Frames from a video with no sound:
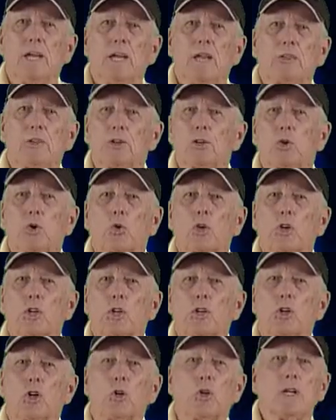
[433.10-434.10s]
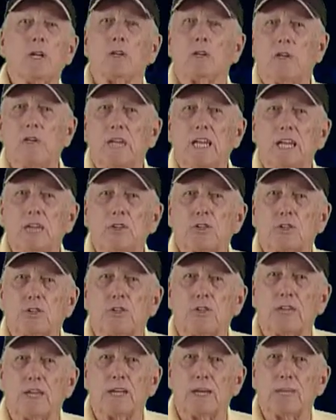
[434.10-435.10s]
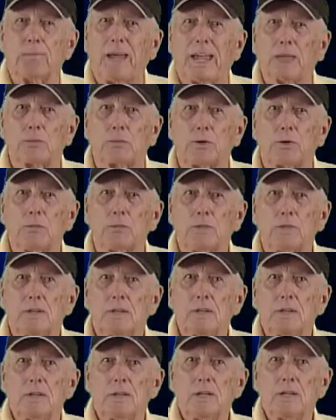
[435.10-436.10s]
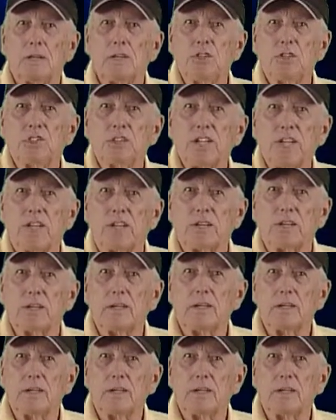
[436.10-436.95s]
the door you go into the bathroom? You see it.